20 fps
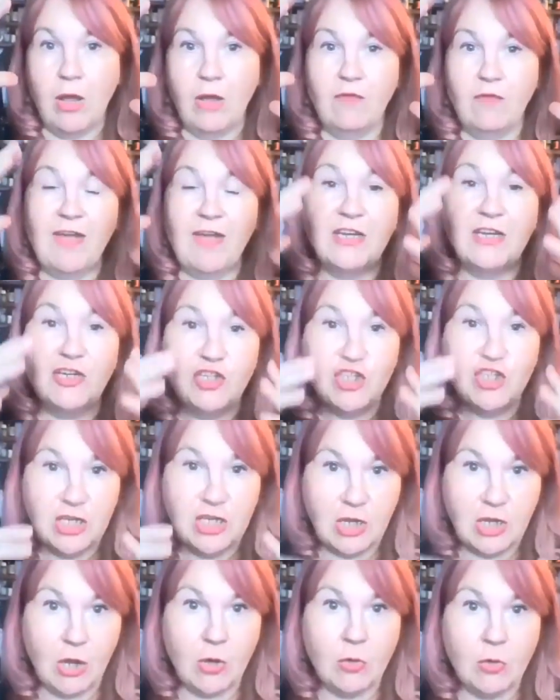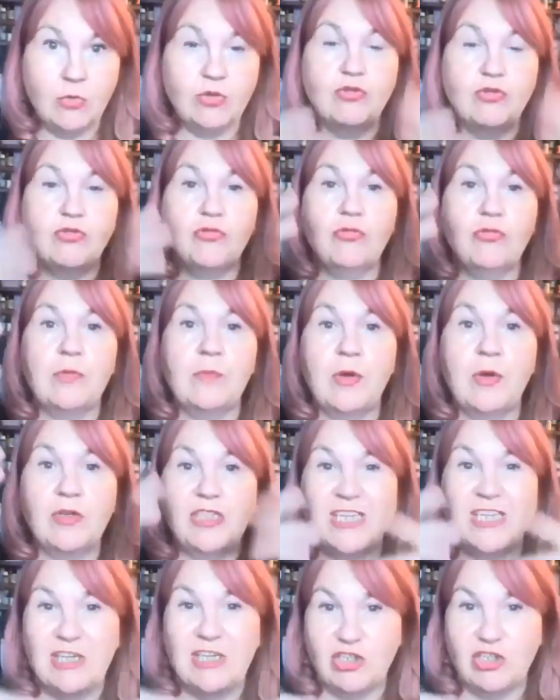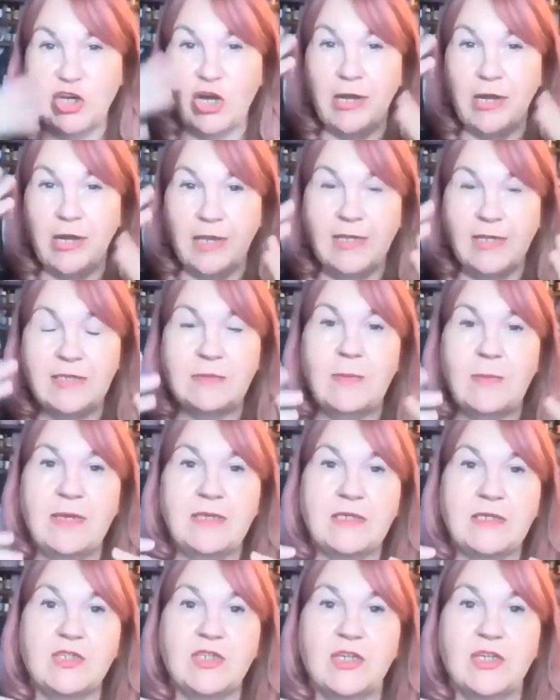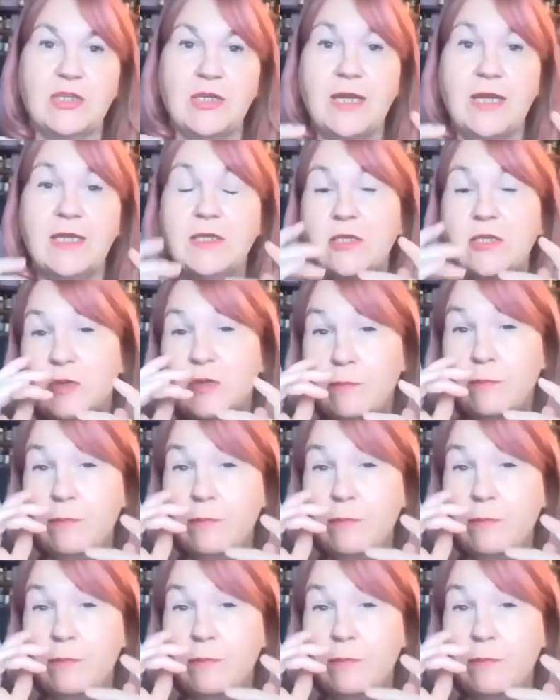of energy goes through the body in Chinese medicine, and that